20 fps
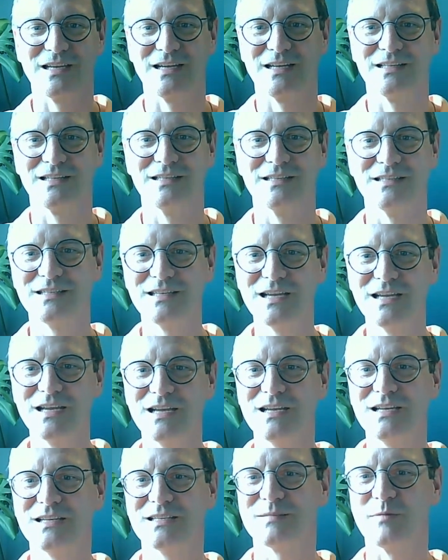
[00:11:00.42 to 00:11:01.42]
and
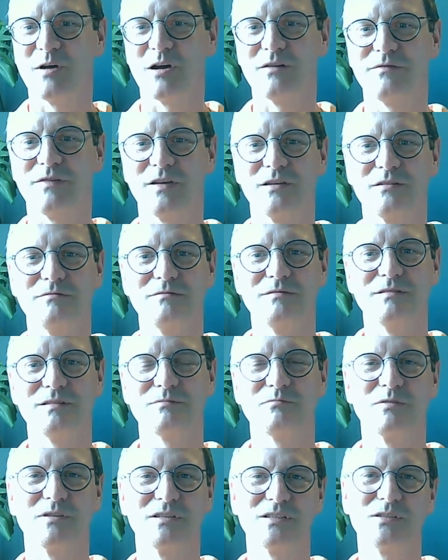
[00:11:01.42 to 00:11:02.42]

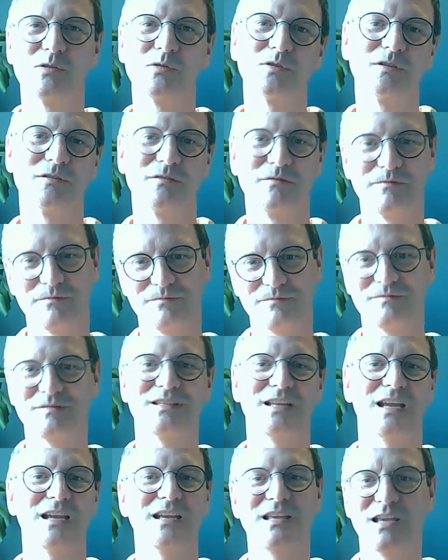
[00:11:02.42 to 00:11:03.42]
smartphones were sort of
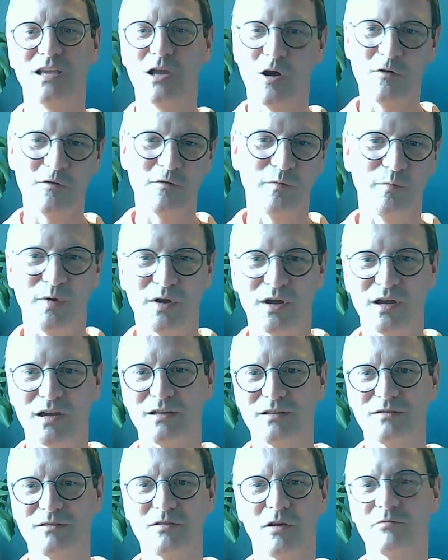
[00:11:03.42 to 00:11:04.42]
taking off,
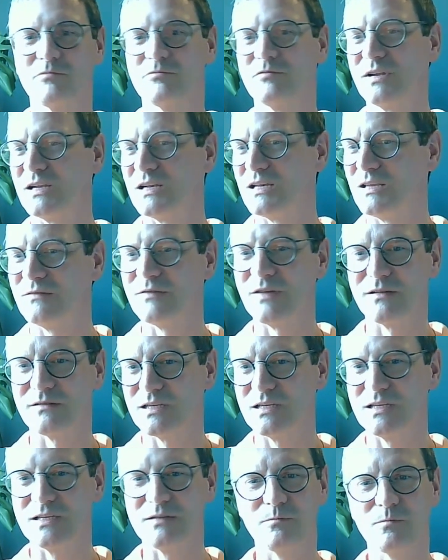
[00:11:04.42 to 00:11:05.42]
but not really
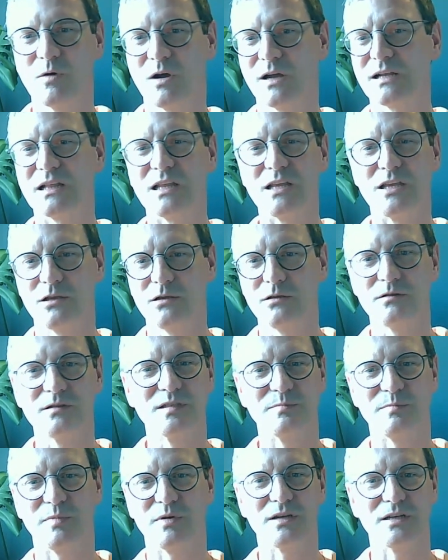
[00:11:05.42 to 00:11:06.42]
very widely
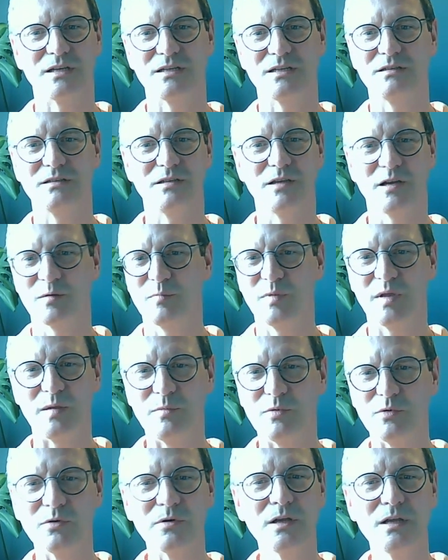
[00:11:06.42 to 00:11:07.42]
used by young
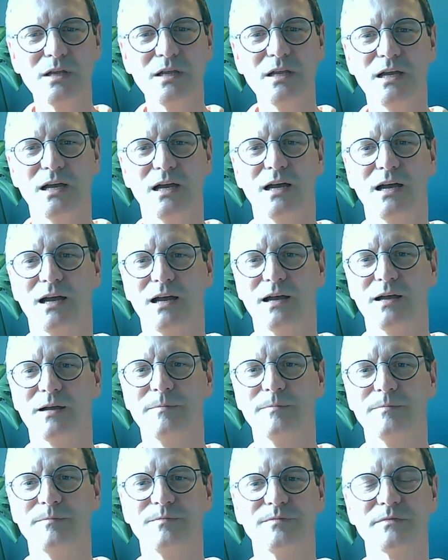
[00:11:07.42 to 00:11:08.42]
people.
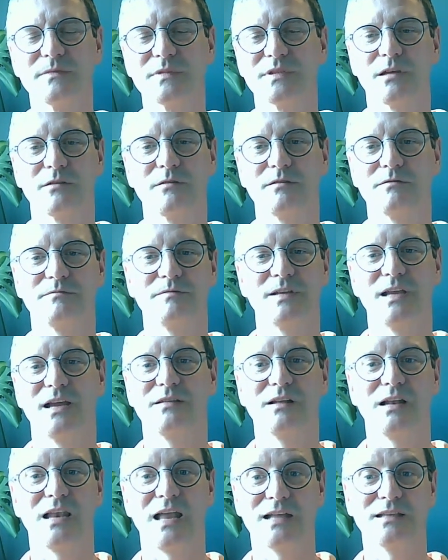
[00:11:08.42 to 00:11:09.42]
So
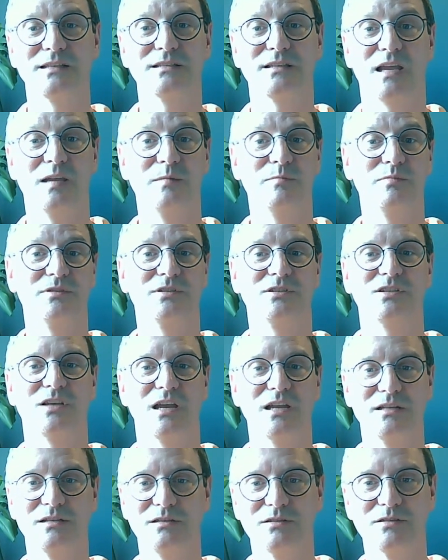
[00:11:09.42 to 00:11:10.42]
the landscape has
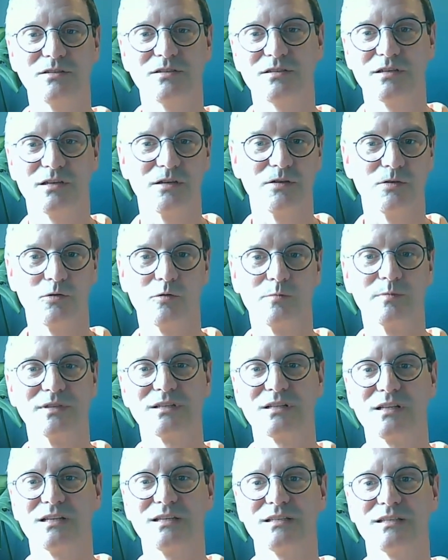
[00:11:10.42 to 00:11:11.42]
changed
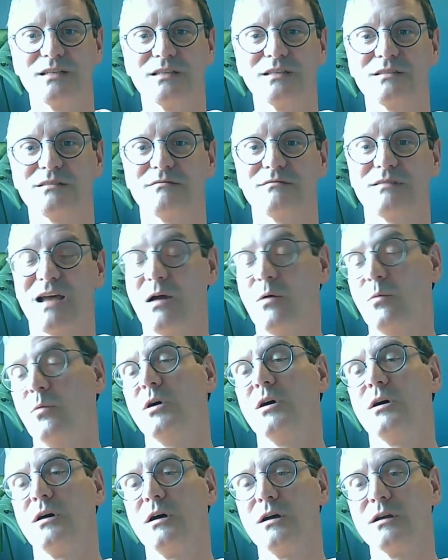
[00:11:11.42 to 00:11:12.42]
enormously since that
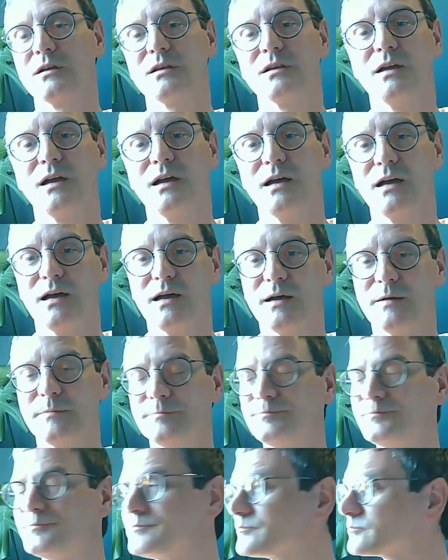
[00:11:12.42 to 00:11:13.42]
work.
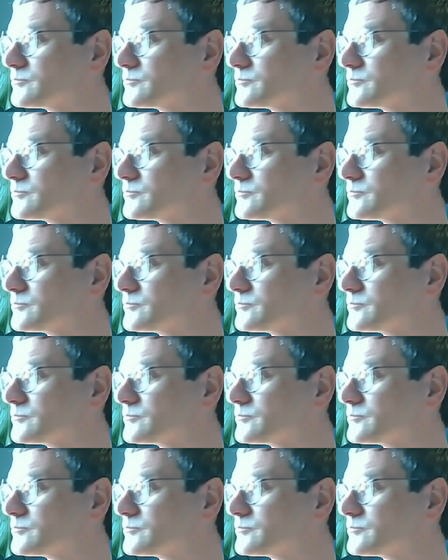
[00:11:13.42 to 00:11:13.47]
And